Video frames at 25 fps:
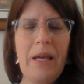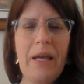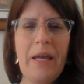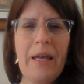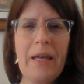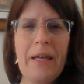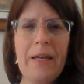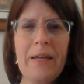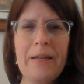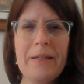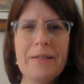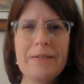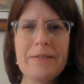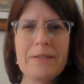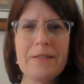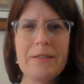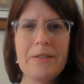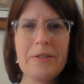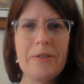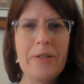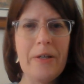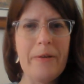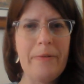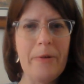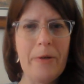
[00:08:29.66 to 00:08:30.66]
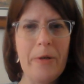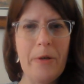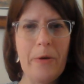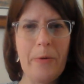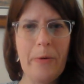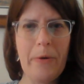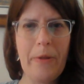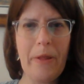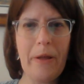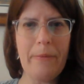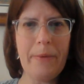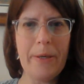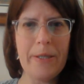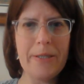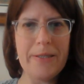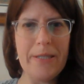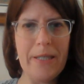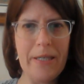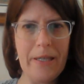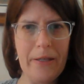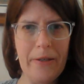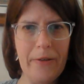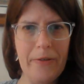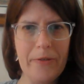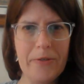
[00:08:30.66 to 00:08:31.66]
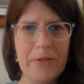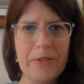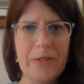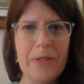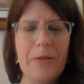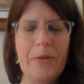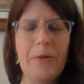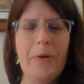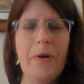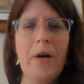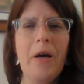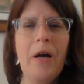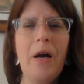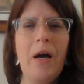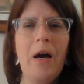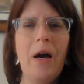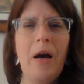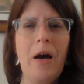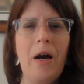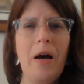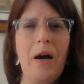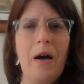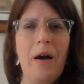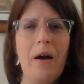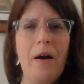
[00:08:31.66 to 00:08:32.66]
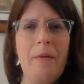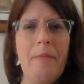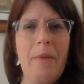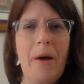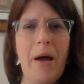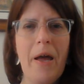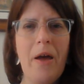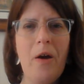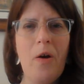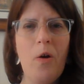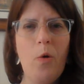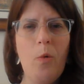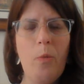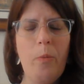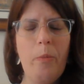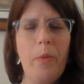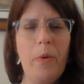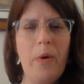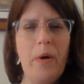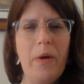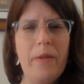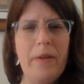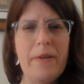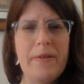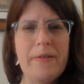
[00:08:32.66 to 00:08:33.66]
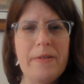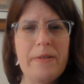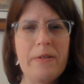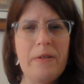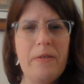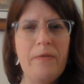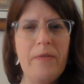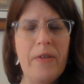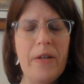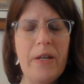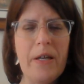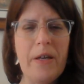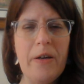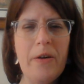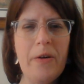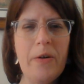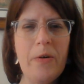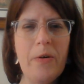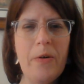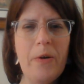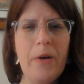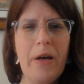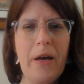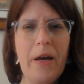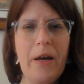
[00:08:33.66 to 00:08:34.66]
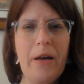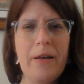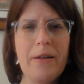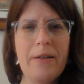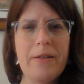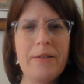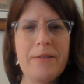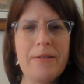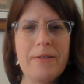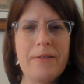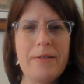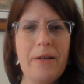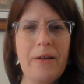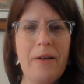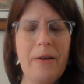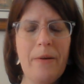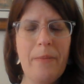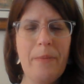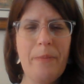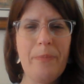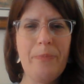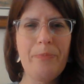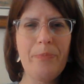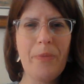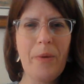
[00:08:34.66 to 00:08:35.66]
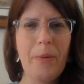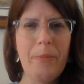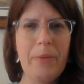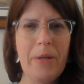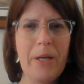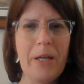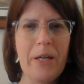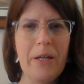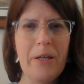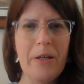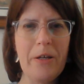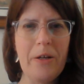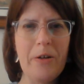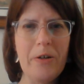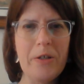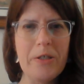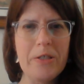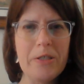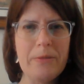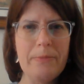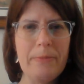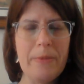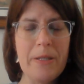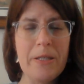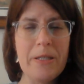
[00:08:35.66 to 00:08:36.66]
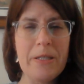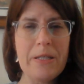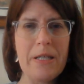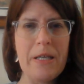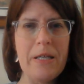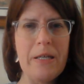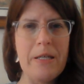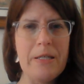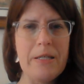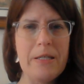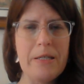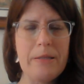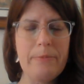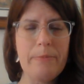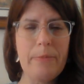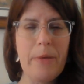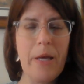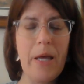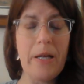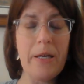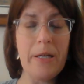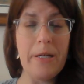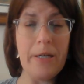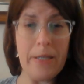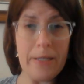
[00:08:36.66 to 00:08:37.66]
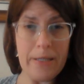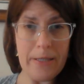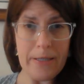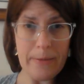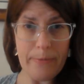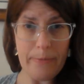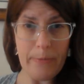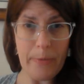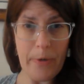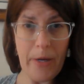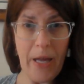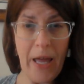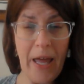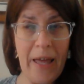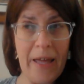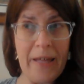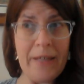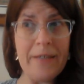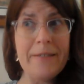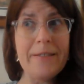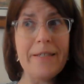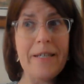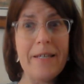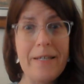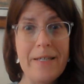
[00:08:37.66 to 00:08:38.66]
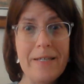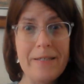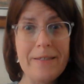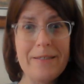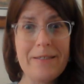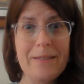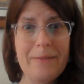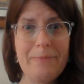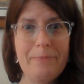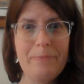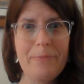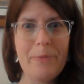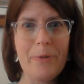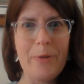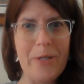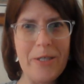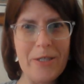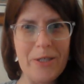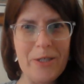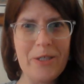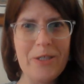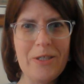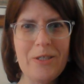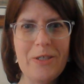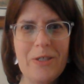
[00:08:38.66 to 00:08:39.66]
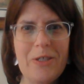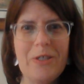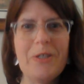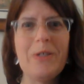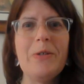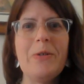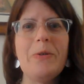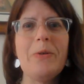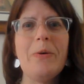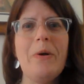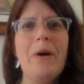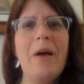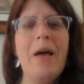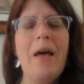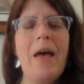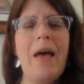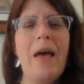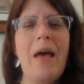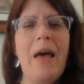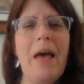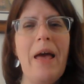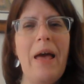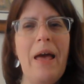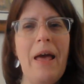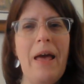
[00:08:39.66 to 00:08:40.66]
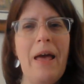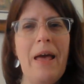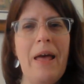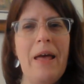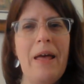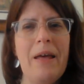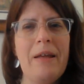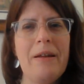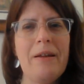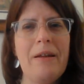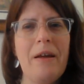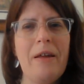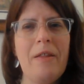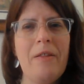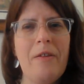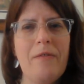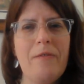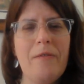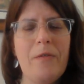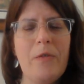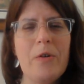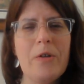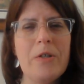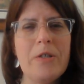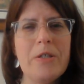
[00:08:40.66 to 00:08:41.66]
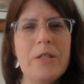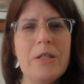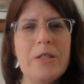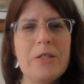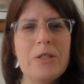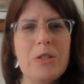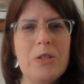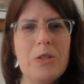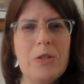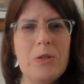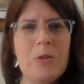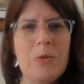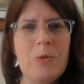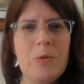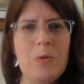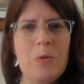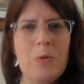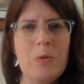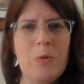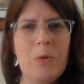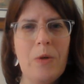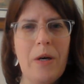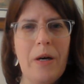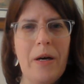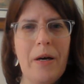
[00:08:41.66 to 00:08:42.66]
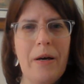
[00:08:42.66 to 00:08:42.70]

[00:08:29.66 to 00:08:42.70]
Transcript: and you never know where that might take you. So I hope this little video has been an encouragement and an inspiration to you. And I look forward to